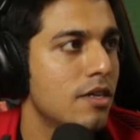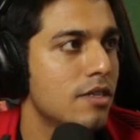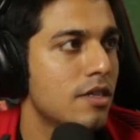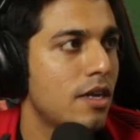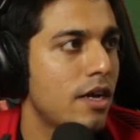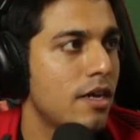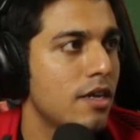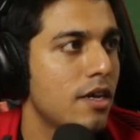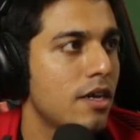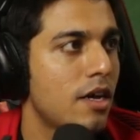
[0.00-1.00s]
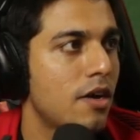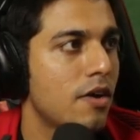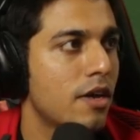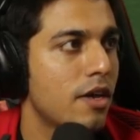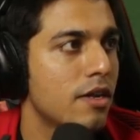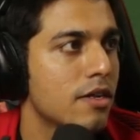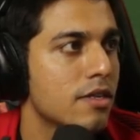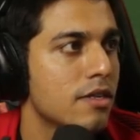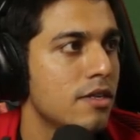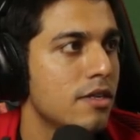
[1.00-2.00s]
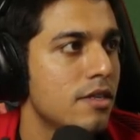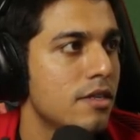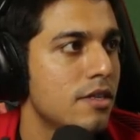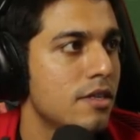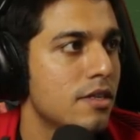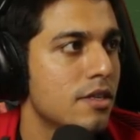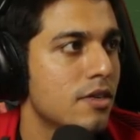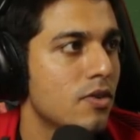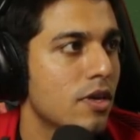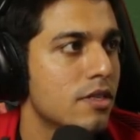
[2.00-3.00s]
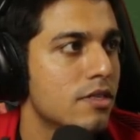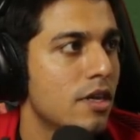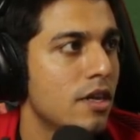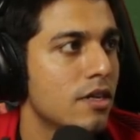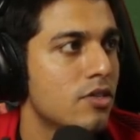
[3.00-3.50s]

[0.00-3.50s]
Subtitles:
is right in our hand. You can see it is